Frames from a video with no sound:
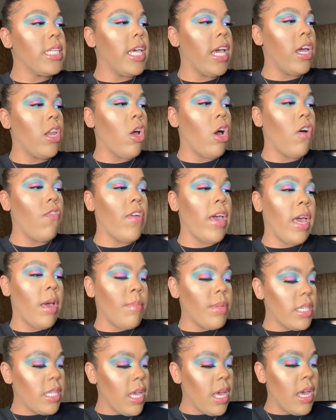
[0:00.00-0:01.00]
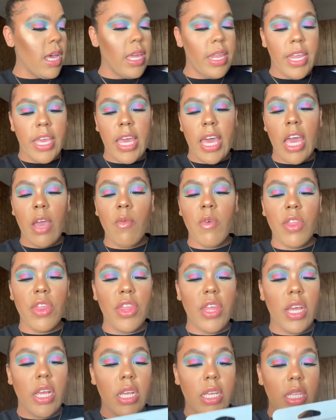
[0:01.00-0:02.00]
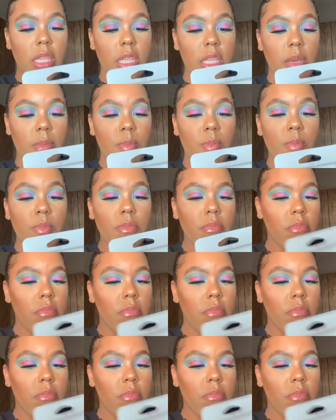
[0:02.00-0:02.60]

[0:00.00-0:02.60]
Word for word: hand off Amazon and it came with some